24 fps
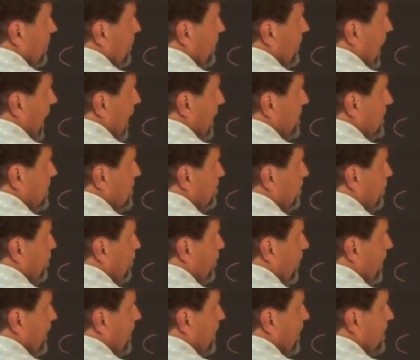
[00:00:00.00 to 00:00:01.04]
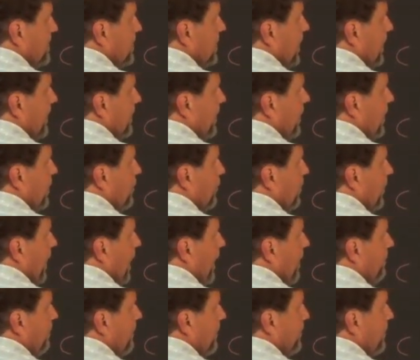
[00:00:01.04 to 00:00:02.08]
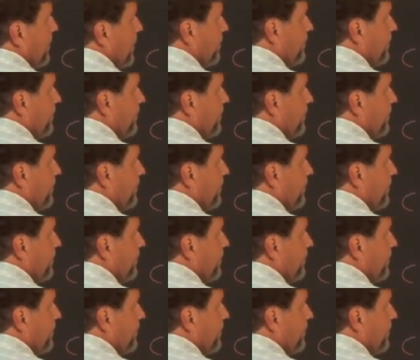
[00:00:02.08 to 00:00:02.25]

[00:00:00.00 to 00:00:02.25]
That's a point that's on the graph of the